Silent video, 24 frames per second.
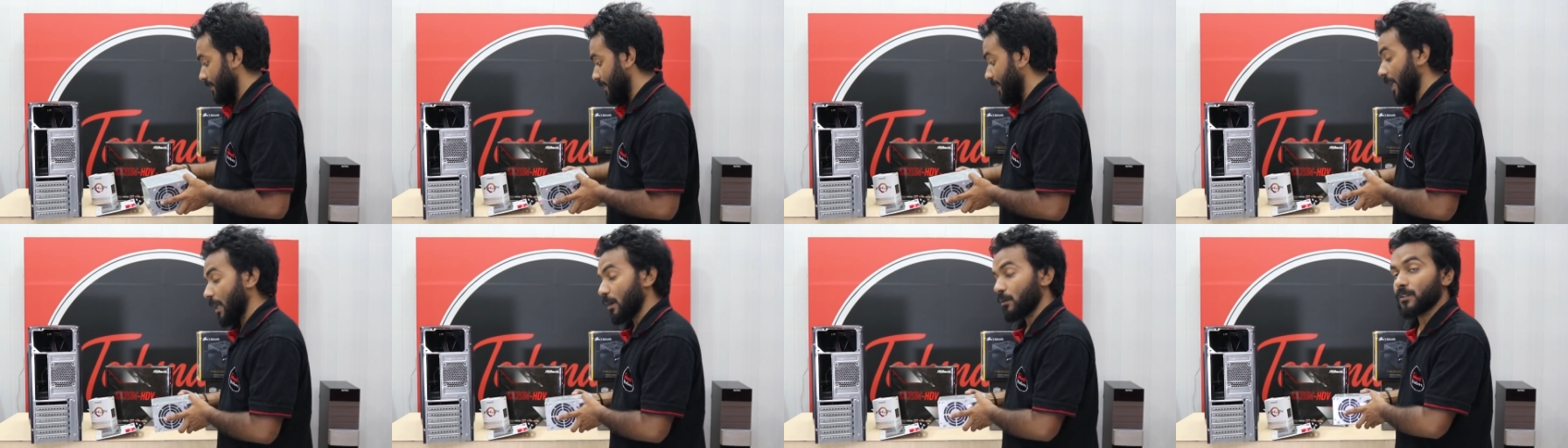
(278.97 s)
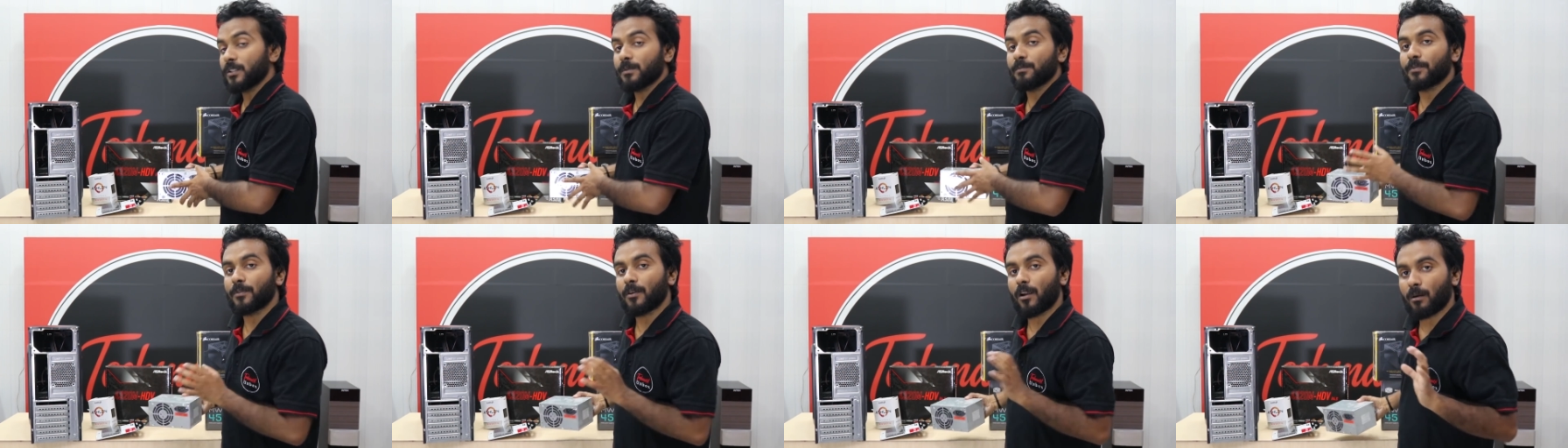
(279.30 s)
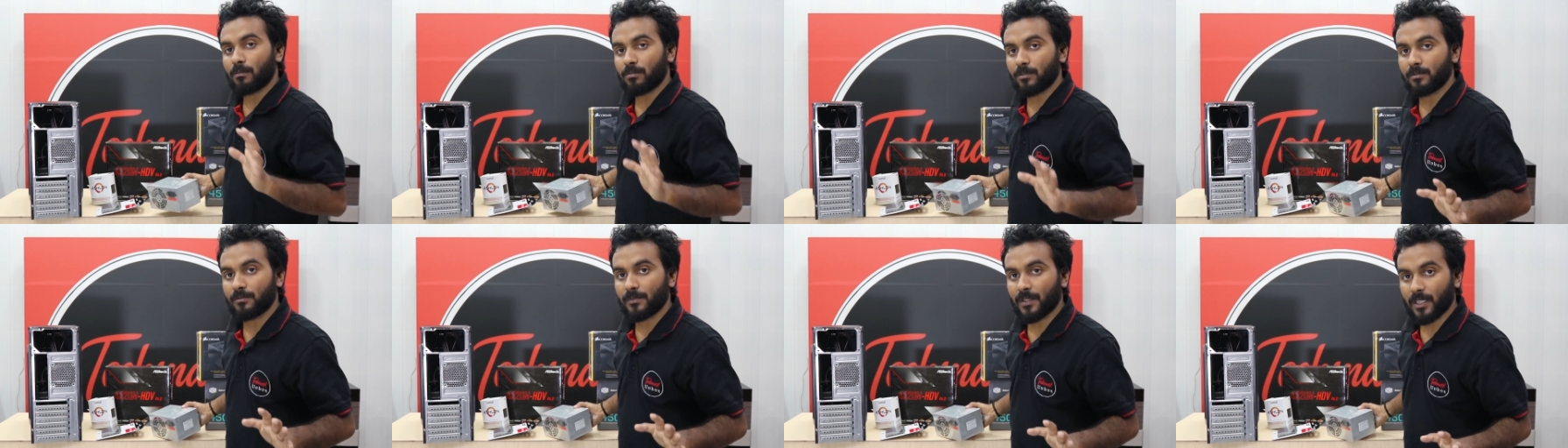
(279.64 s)
Now the
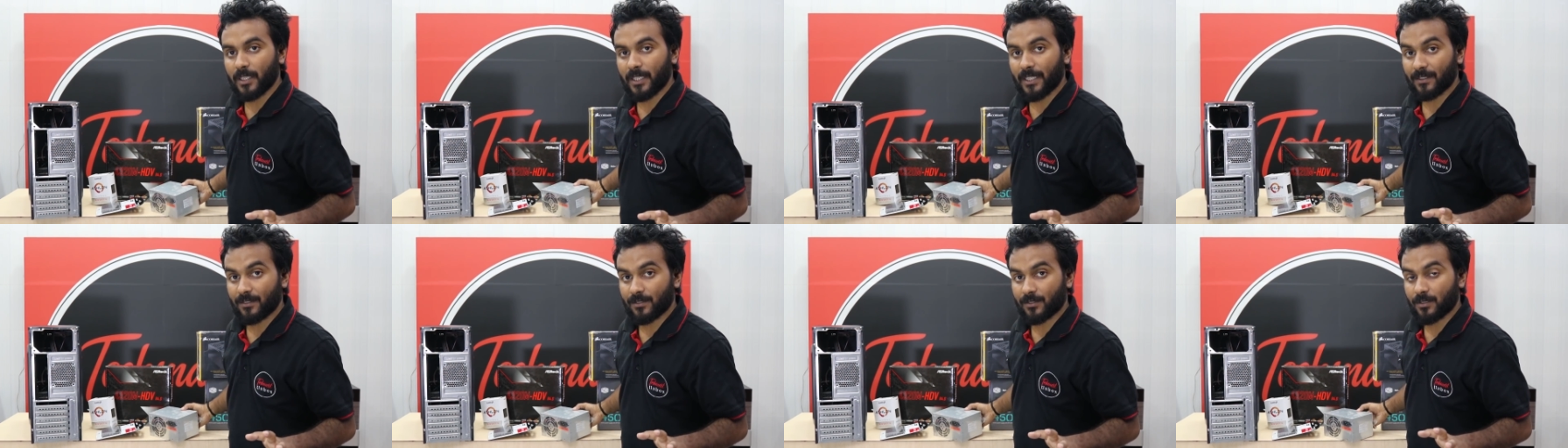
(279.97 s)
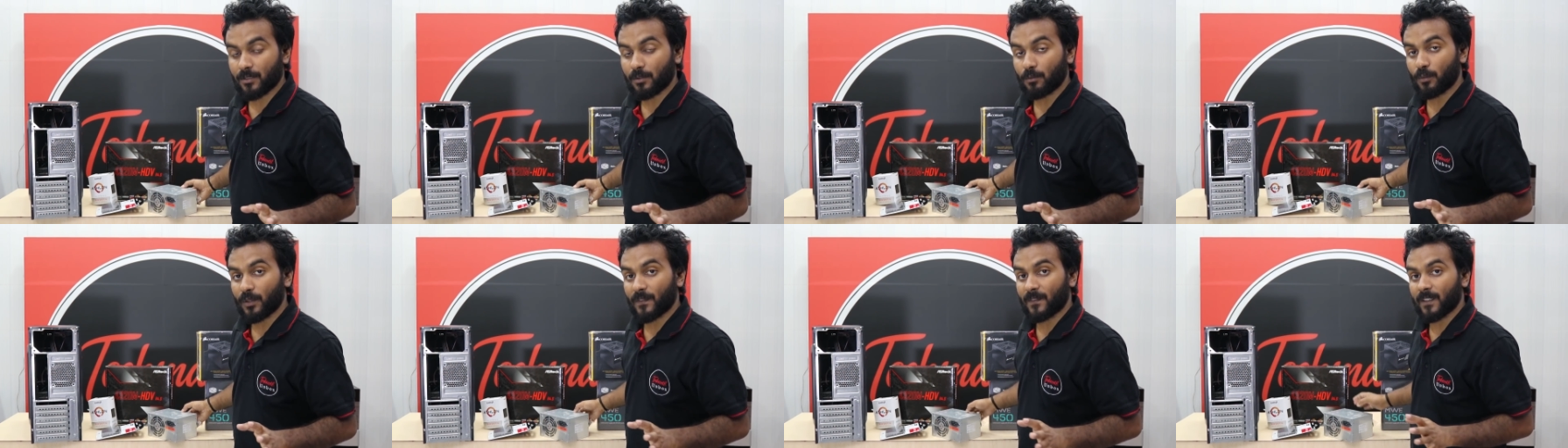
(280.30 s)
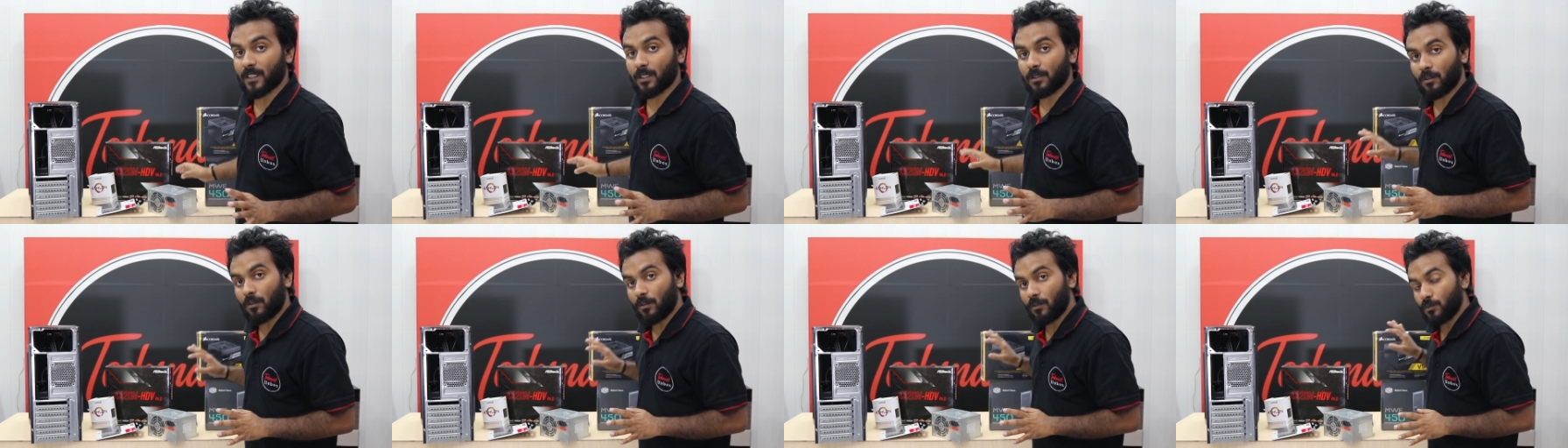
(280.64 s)
problem is with
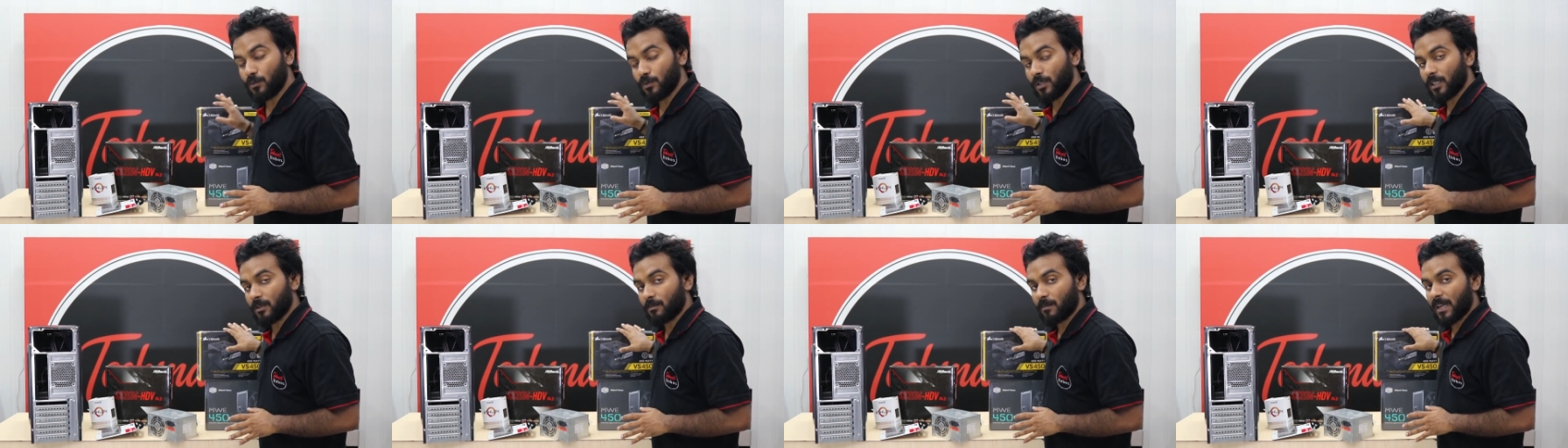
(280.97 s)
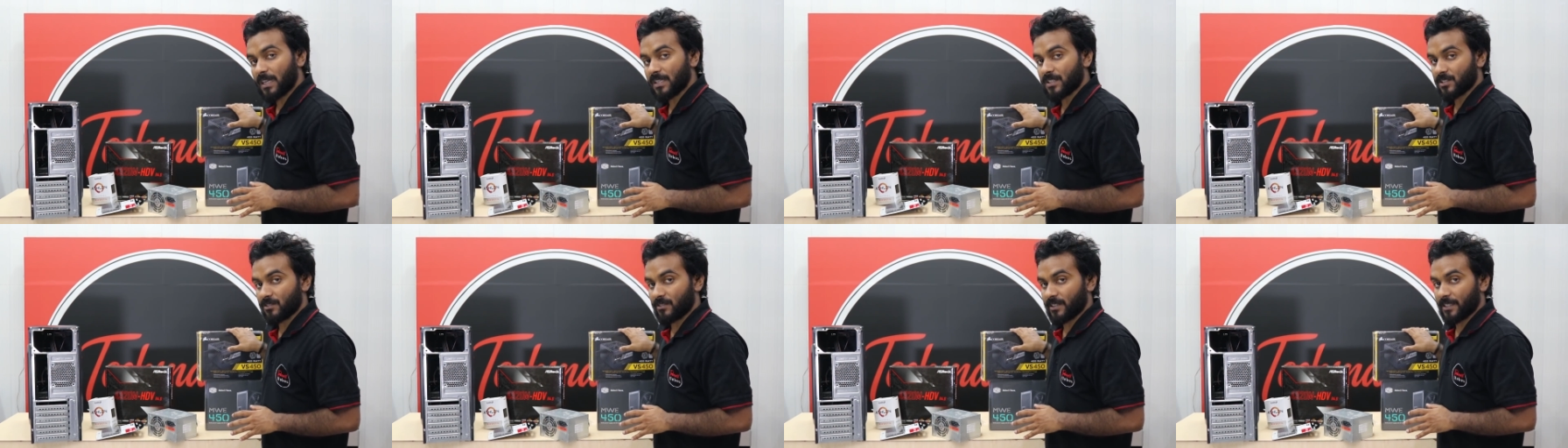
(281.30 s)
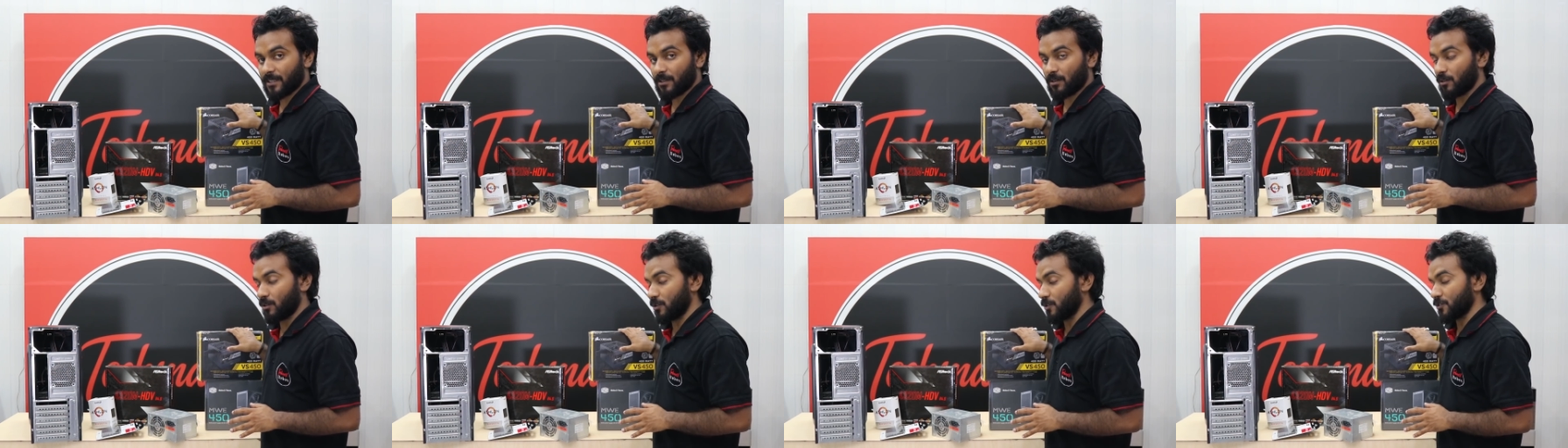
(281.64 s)
the Cooler Master
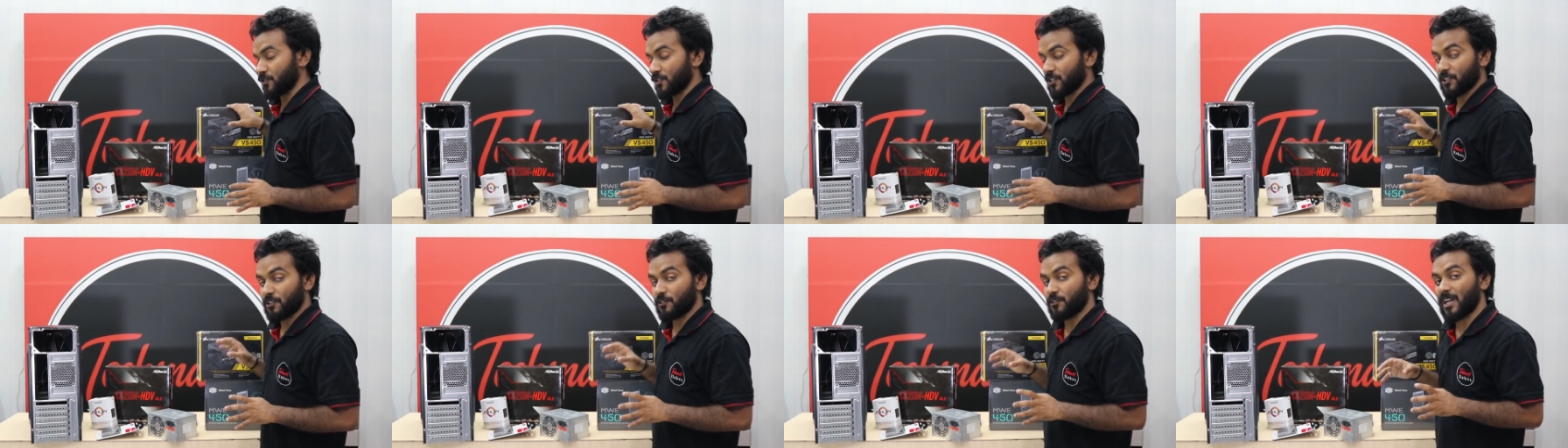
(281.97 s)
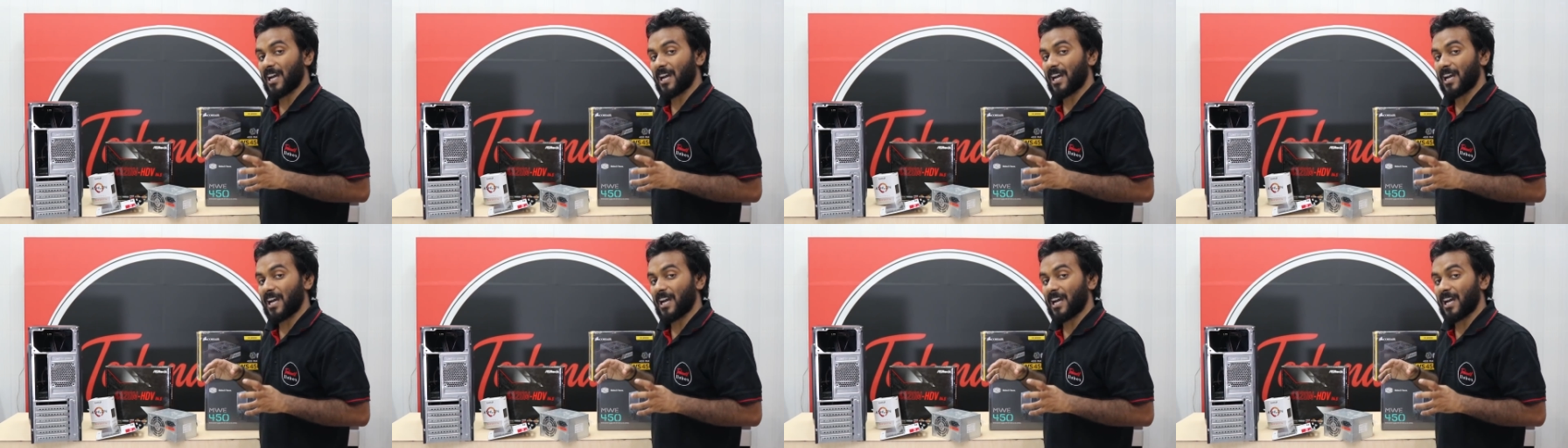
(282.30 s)
and Corsair,